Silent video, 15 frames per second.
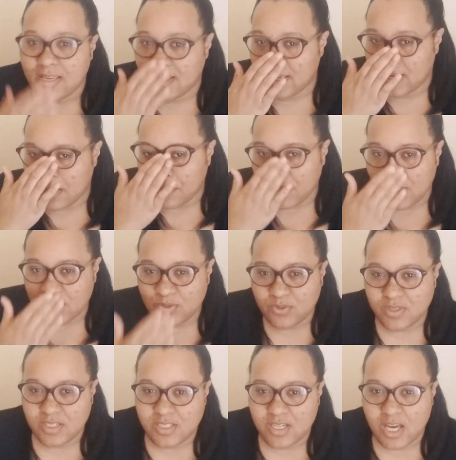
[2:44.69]
get up close
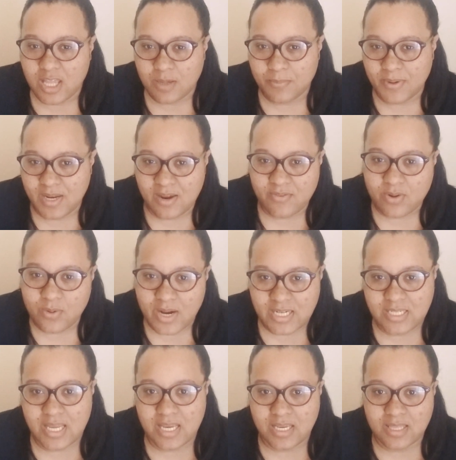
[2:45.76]
with each other but never
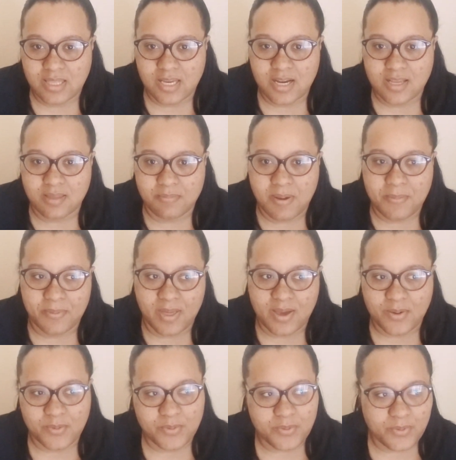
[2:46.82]
quite take it there that people are
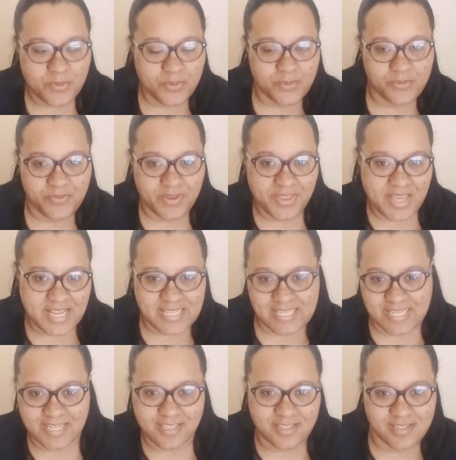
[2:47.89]
like, ooh, feel that
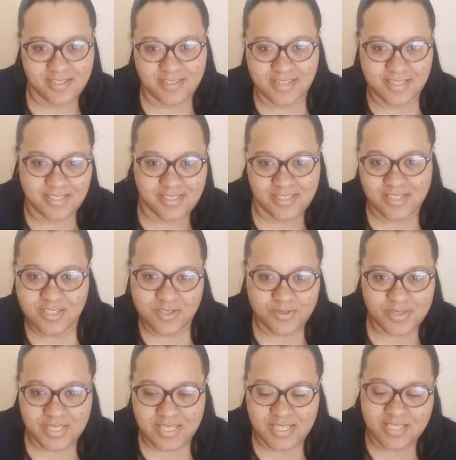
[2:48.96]
tension, that
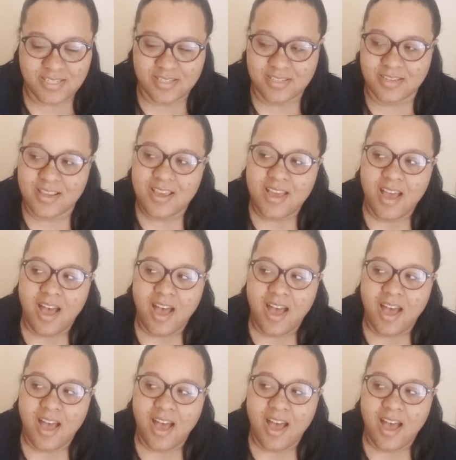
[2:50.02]
sensual tension.